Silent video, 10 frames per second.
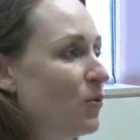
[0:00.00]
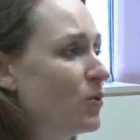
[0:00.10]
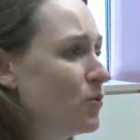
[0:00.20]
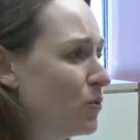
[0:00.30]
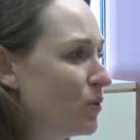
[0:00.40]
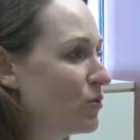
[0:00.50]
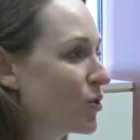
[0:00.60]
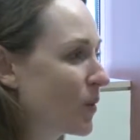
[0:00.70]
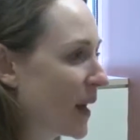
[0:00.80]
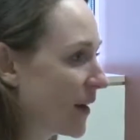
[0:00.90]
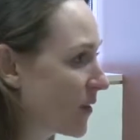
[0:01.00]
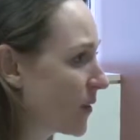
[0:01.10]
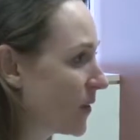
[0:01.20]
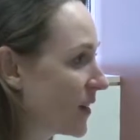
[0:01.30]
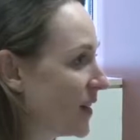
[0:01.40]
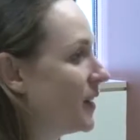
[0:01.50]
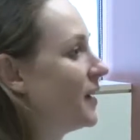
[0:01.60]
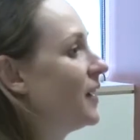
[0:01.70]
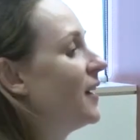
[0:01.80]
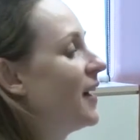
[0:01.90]
your blood work taken
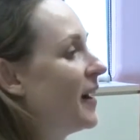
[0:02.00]
frequently,